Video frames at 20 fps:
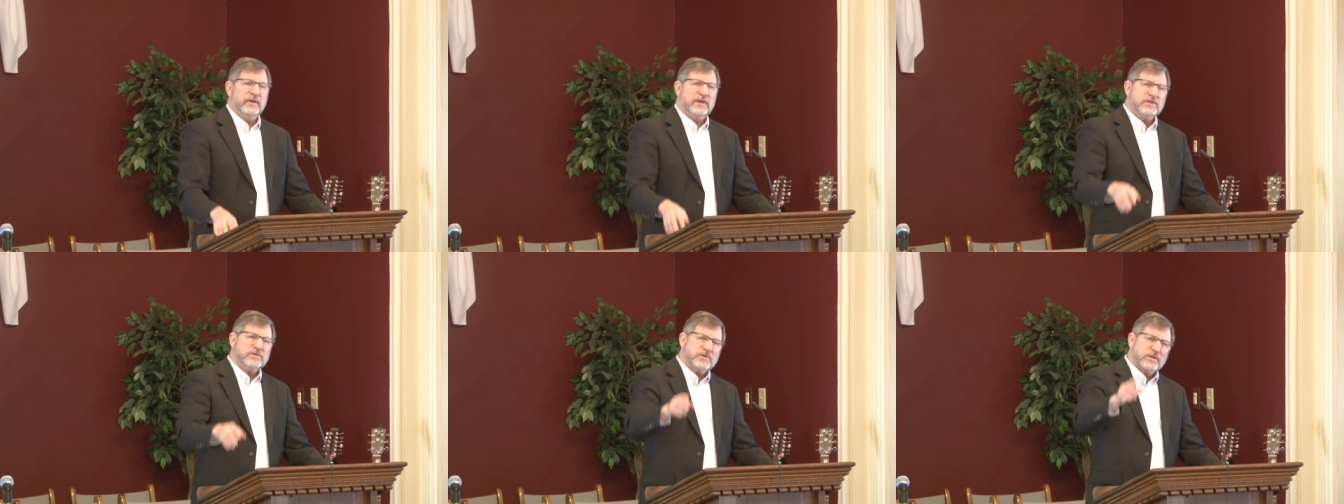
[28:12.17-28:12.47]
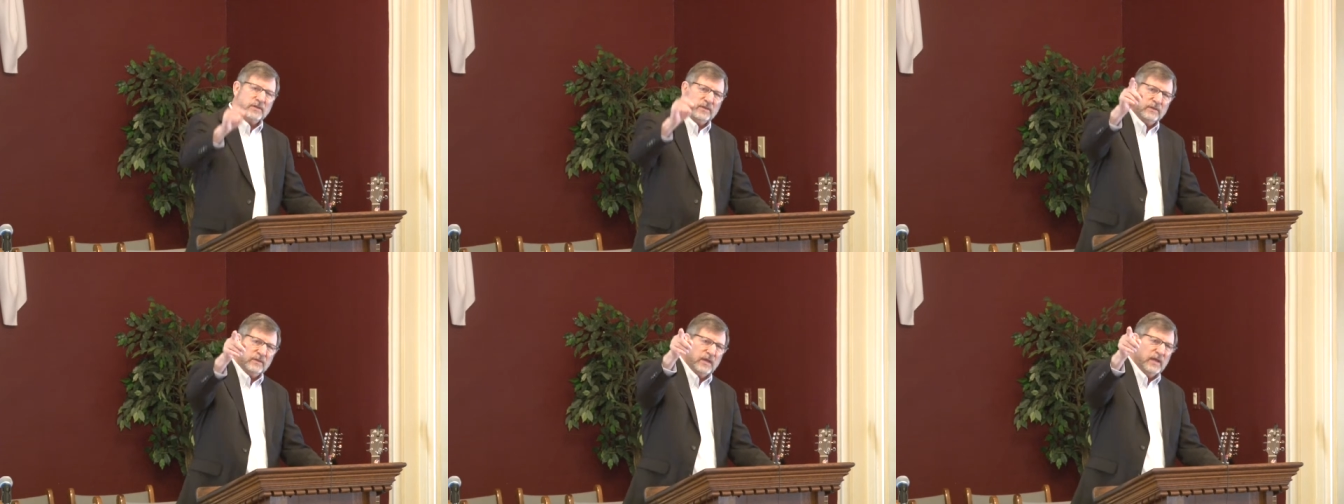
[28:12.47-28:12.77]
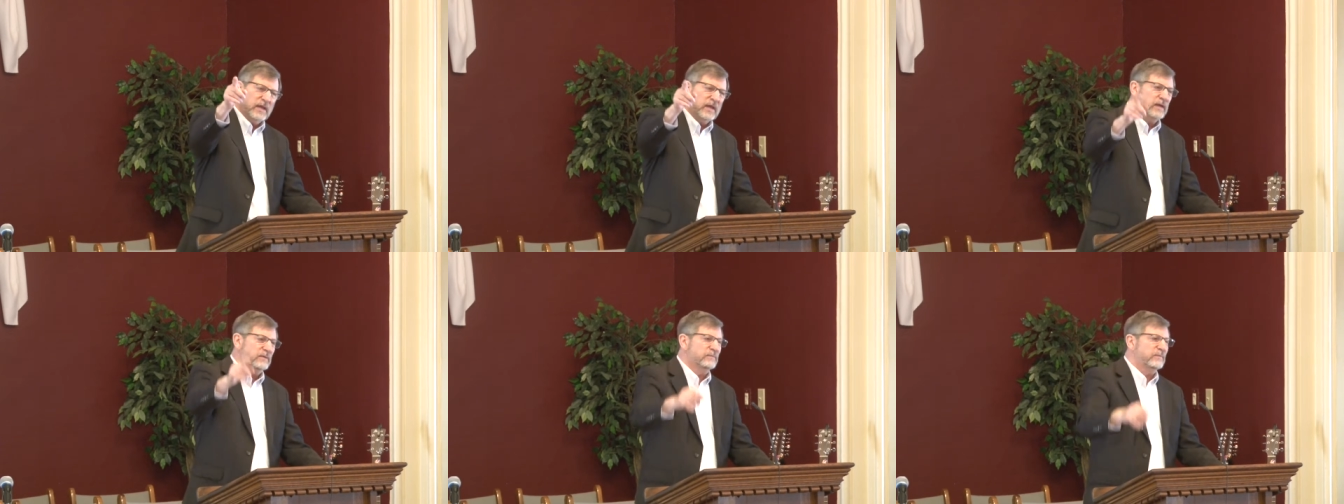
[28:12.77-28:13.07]
He's a
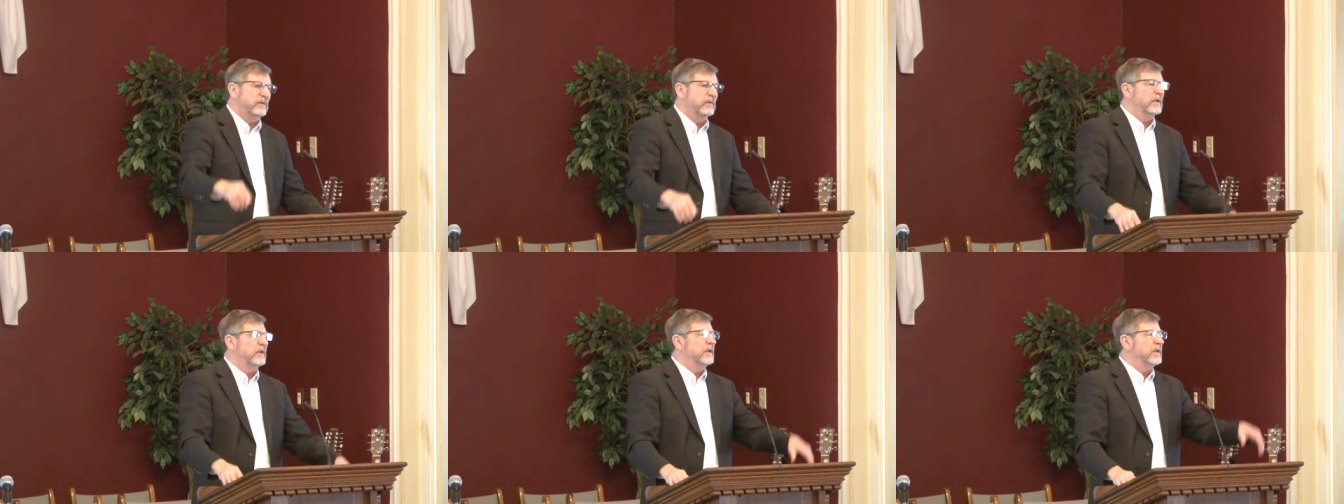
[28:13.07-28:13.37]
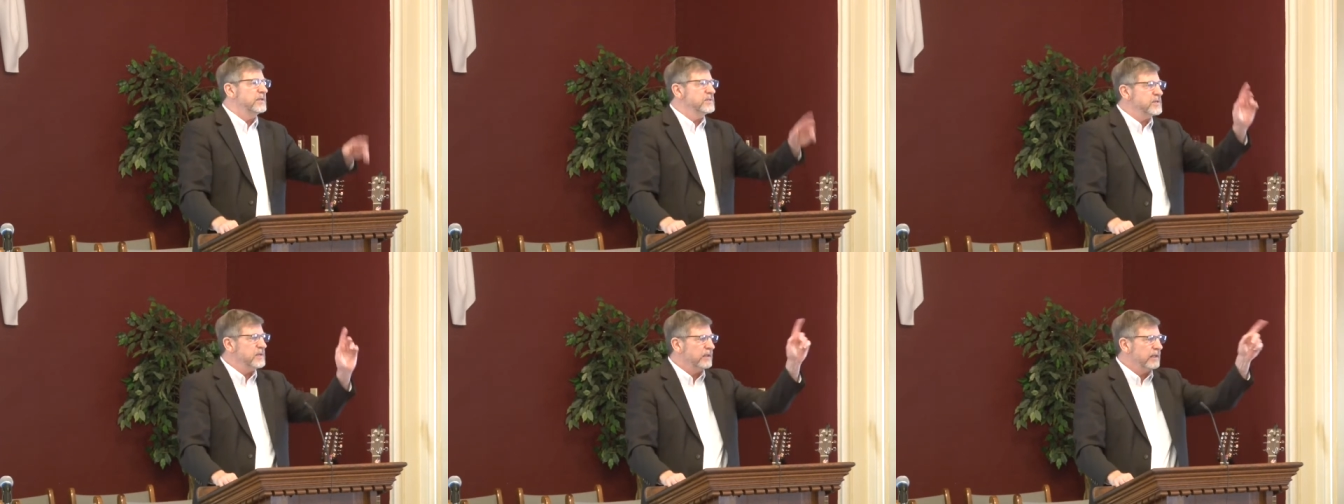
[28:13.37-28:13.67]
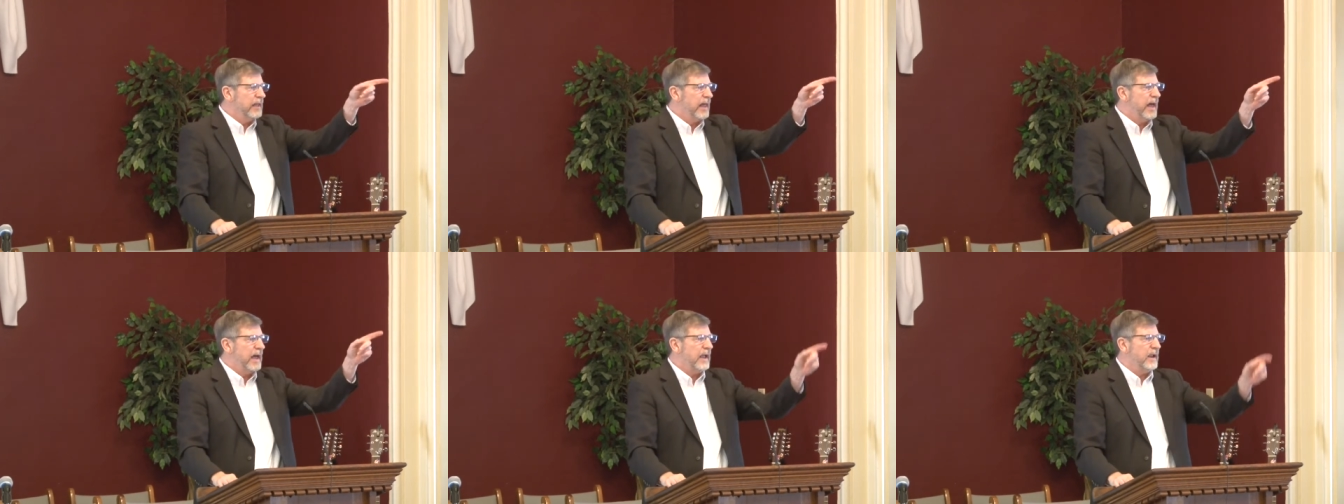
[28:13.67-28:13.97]
thief. He's a
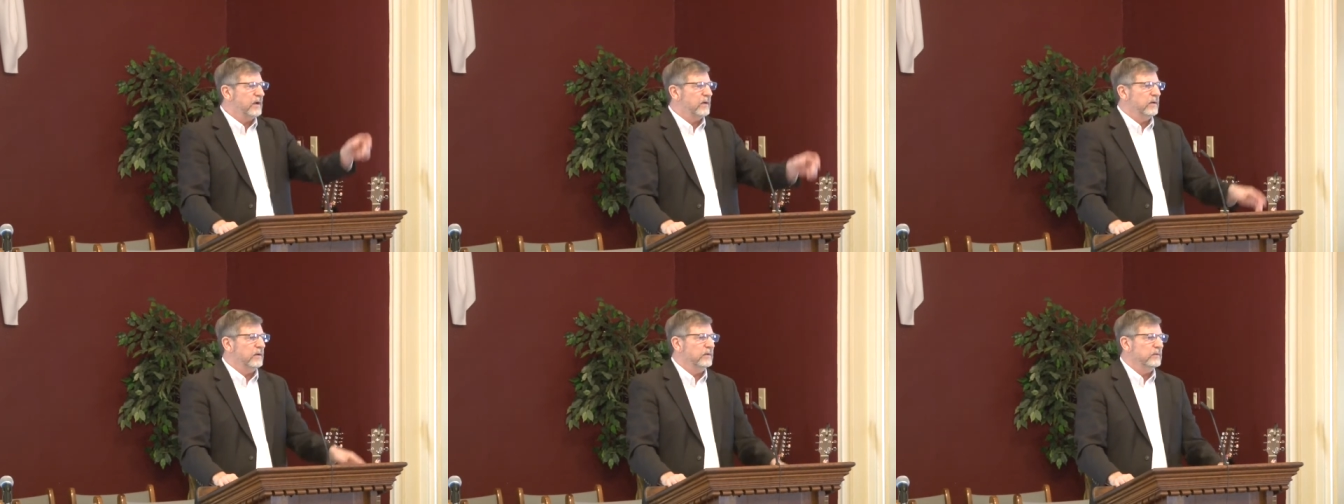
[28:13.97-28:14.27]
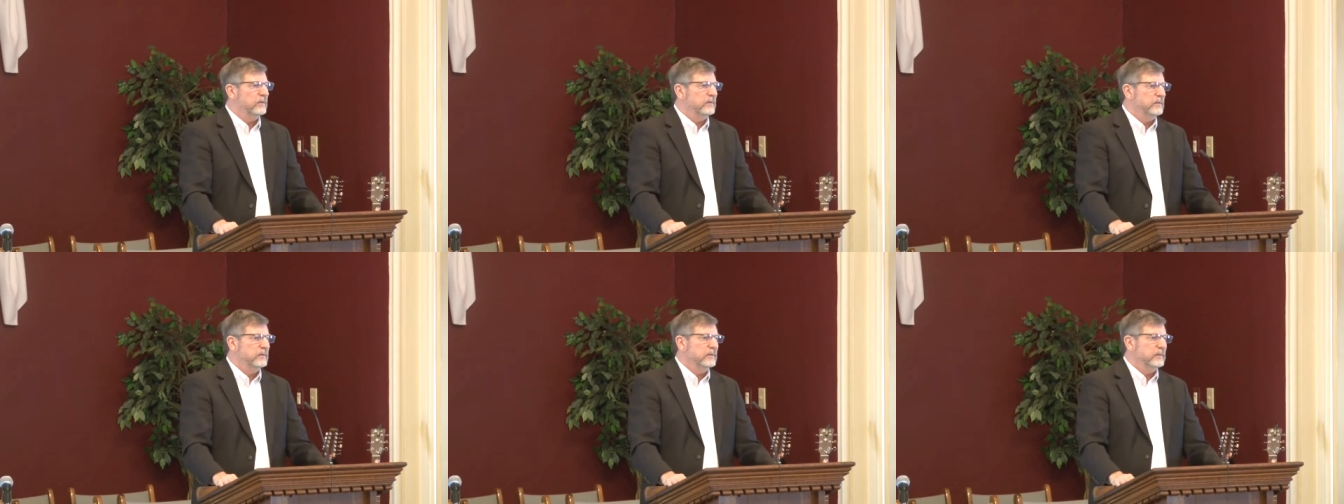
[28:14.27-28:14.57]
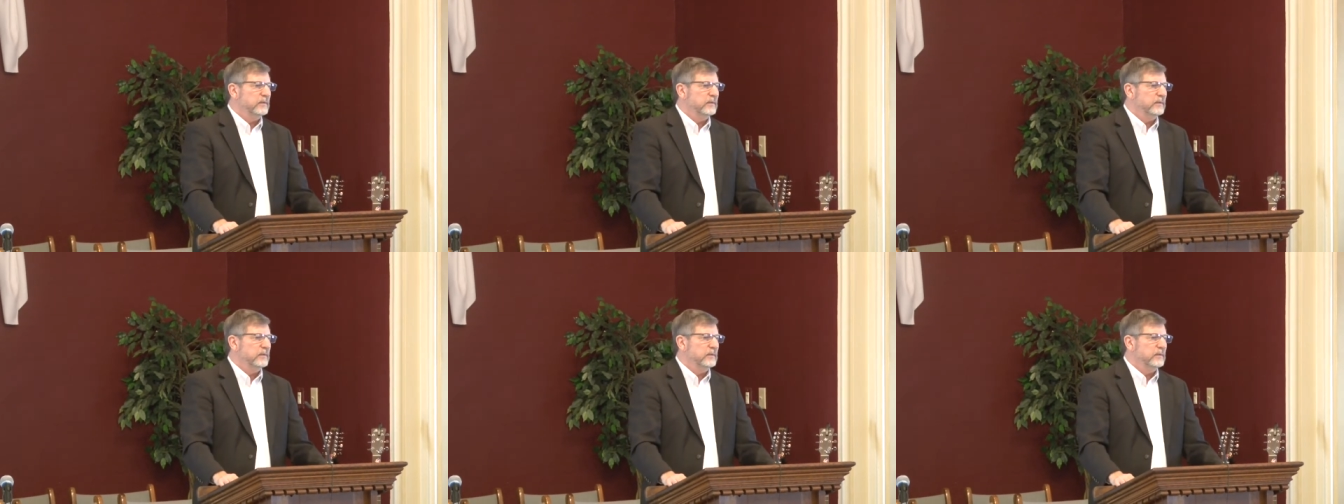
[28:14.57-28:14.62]
liar.